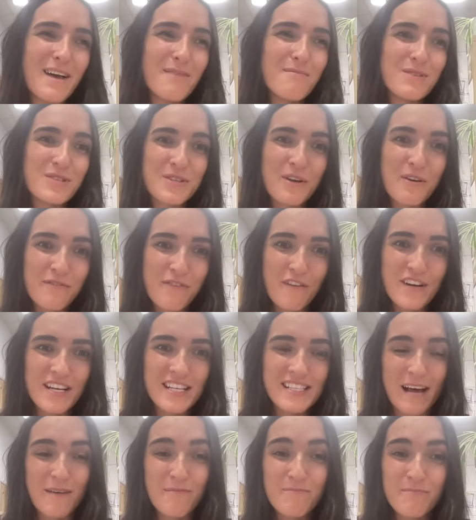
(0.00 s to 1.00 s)
So, for
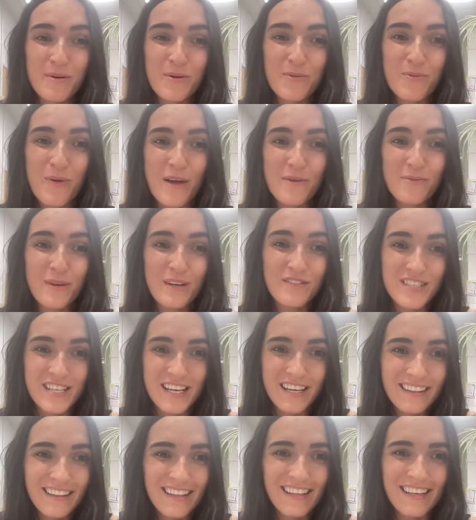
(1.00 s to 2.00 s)
example, when we've
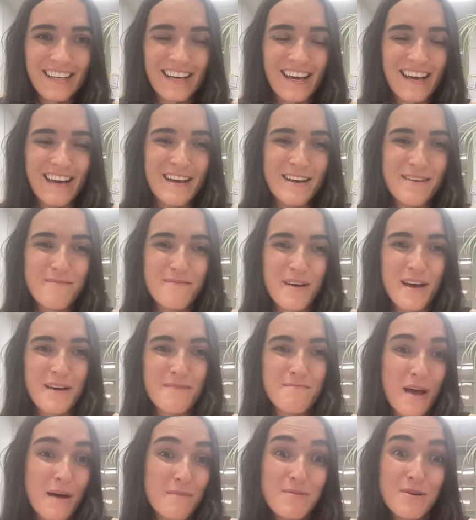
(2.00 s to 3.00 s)
done the
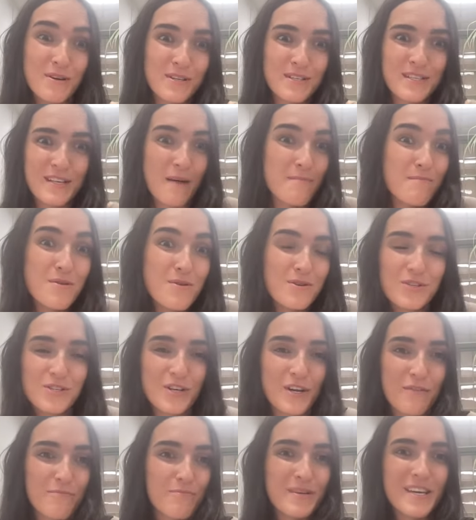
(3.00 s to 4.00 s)

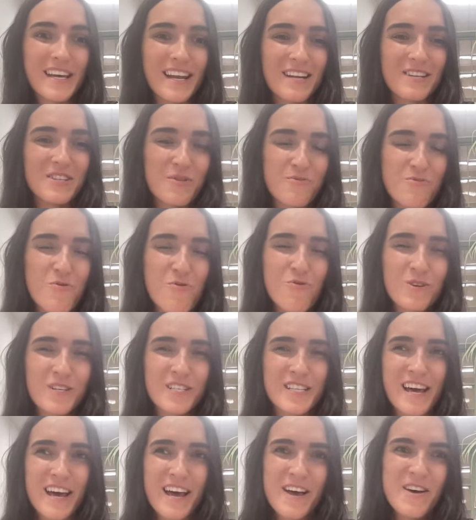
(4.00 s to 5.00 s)
immersion of being
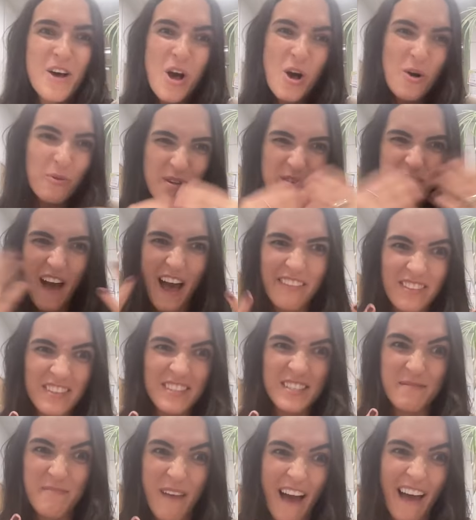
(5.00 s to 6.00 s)
underwater, we've had the
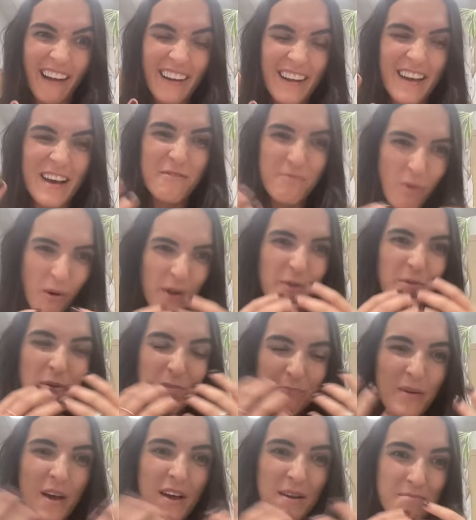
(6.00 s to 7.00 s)
smell of what it
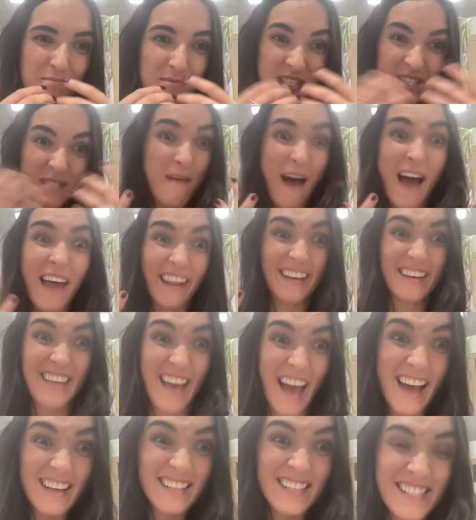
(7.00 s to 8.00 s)
would smell, I
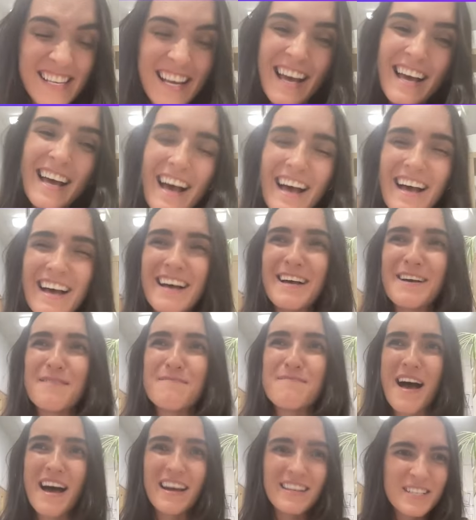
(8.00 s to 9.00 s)
guess,
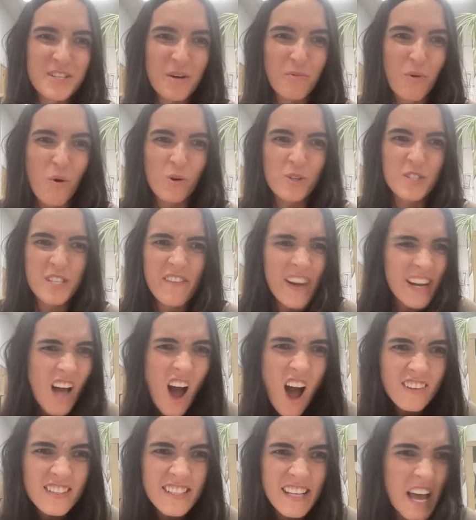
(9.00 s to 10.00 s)
underwater. I
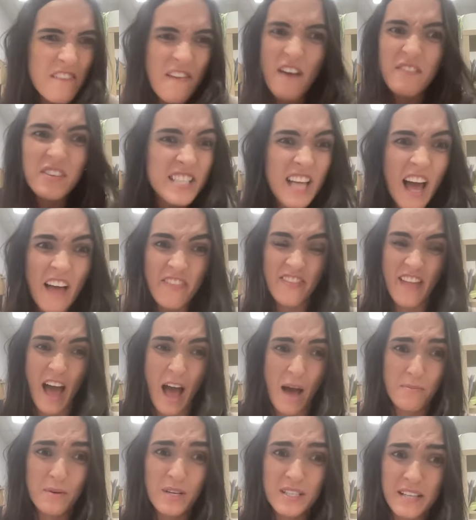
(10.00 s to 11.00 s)
can't say I've ever done
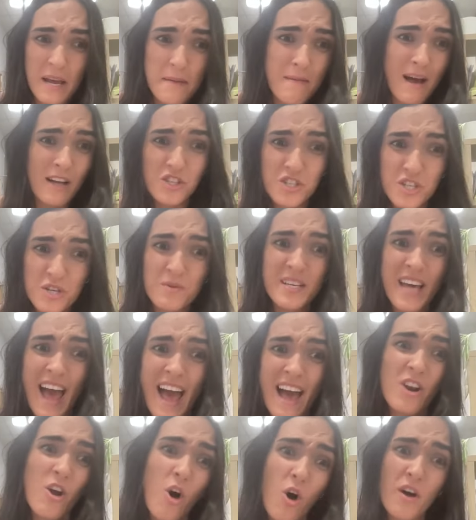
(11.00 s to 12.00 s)
that because I imagine you'd
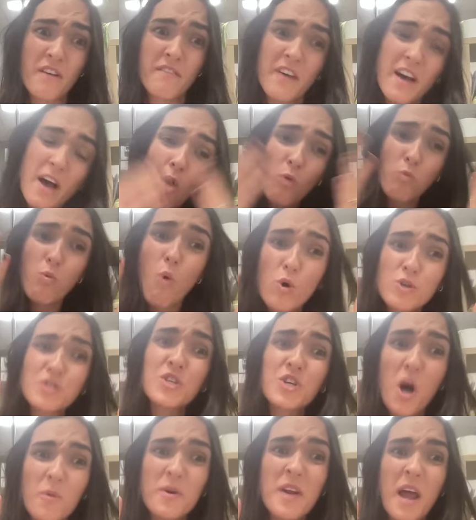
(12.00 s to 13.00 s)
get a lot of water
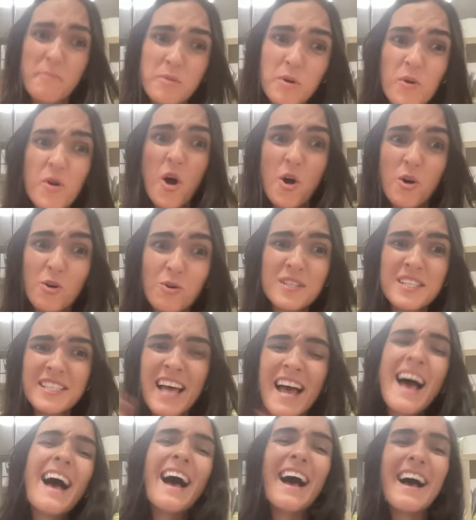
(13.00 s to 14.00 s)
going up your nose.
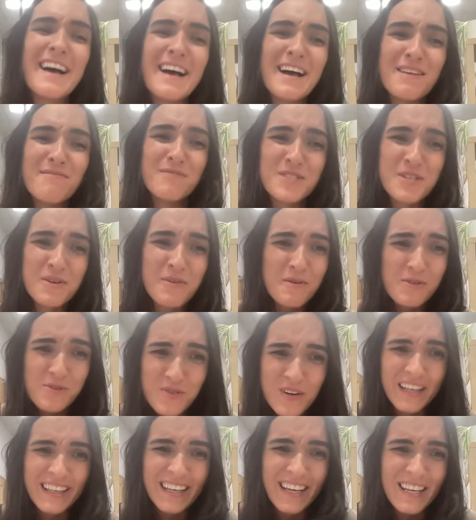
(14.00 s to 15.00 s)
So it was
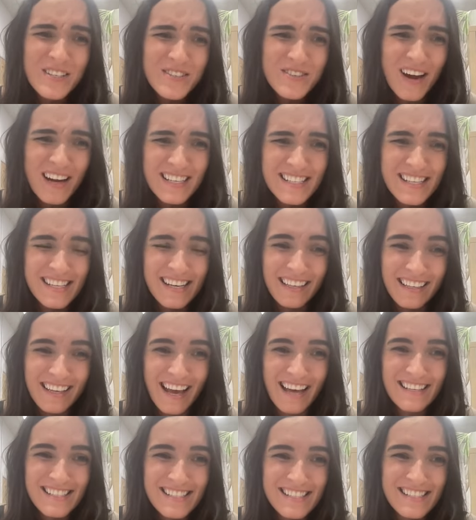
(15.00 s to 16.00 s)
really interesting, I
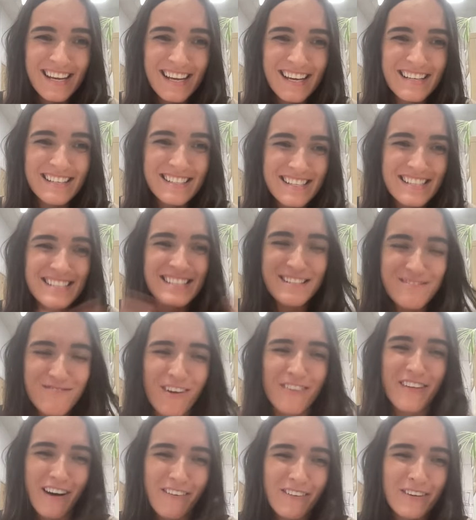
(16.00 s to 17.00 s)
guess, to see
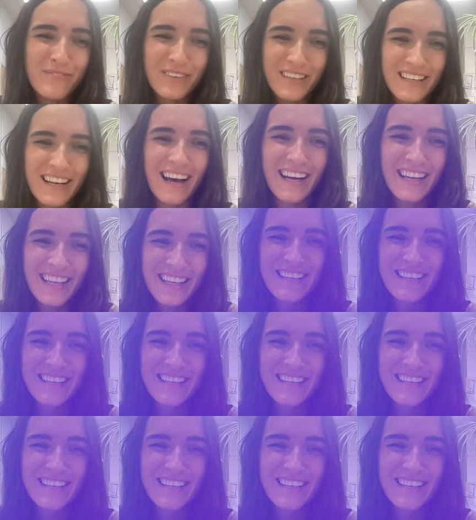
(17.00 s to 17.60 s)
what that would be like.